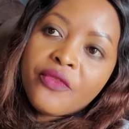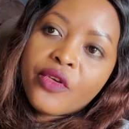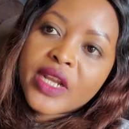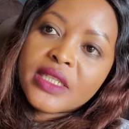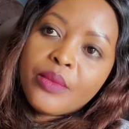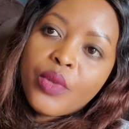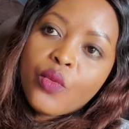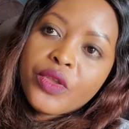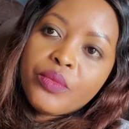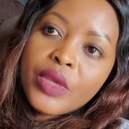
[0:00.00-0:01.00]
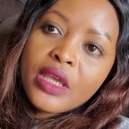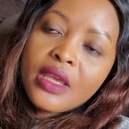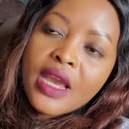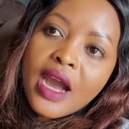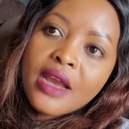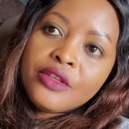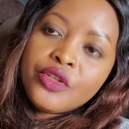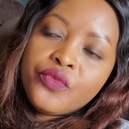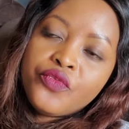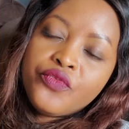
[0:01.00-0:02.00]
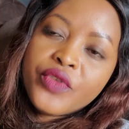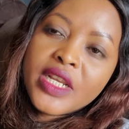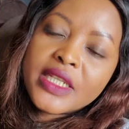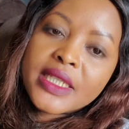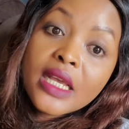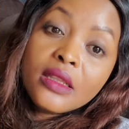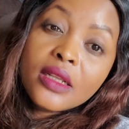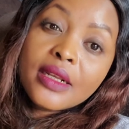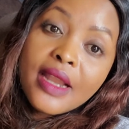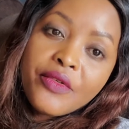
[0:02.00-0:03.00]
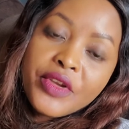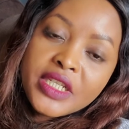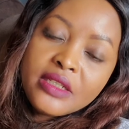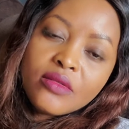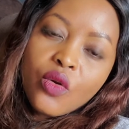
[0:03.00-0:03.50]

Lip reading: For example, with me, I really sell clarity.